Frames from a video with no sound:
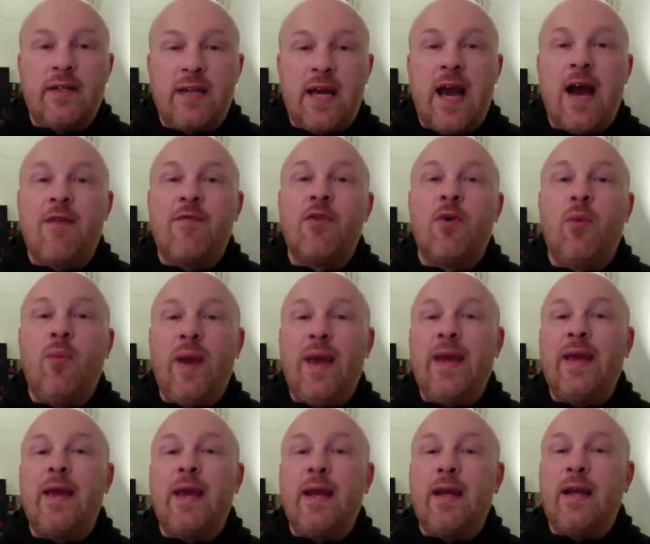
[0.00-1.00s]
to have the
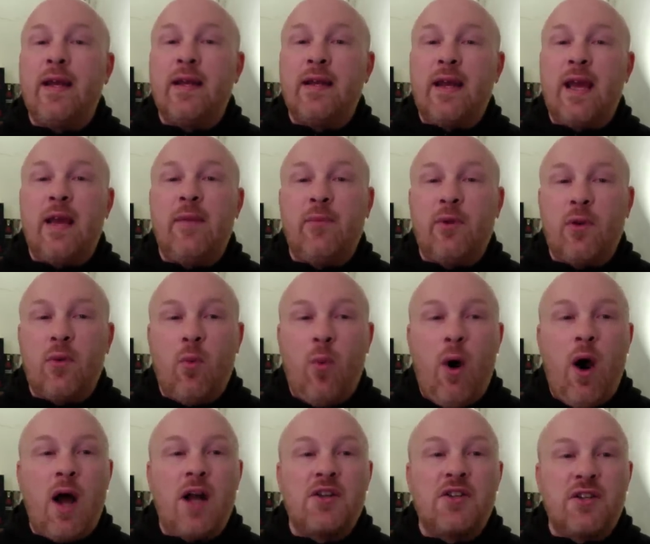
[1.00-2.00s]
Waygate in Caemlyn
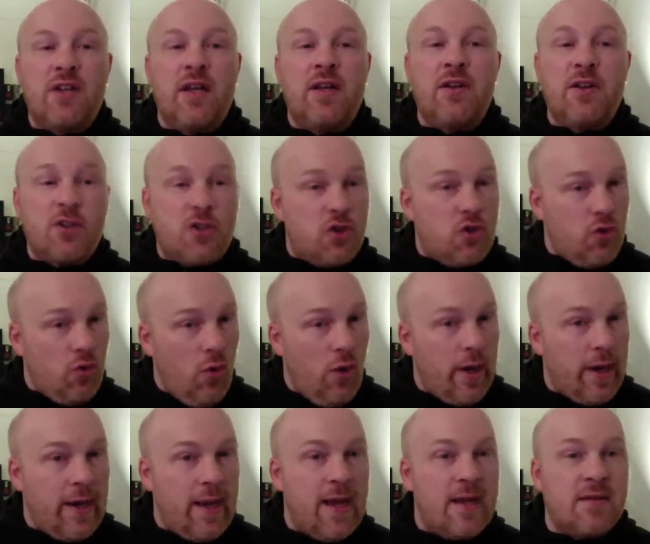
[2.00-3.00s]
watched and
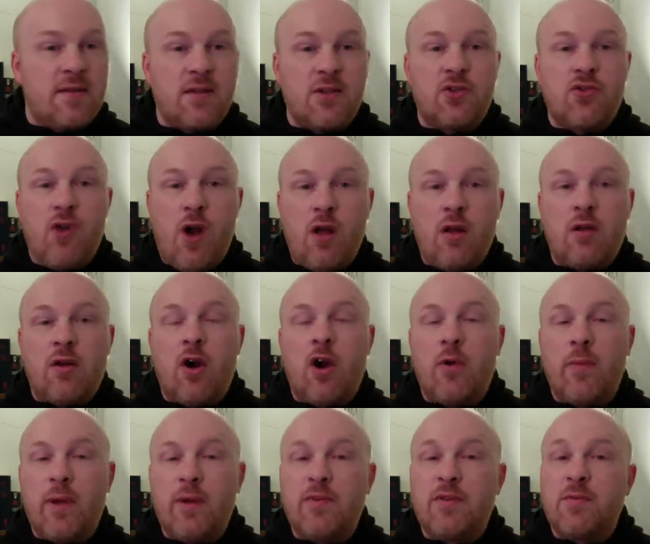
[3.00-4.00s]
destroyed as the Trolloc
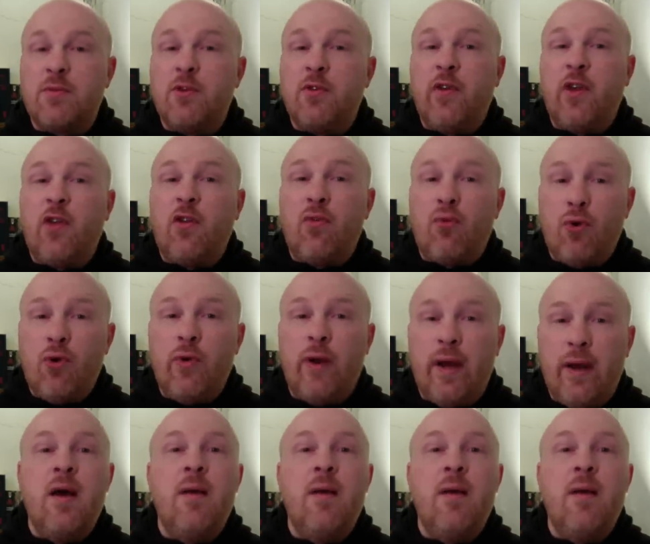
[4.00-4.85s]
army was moving through it.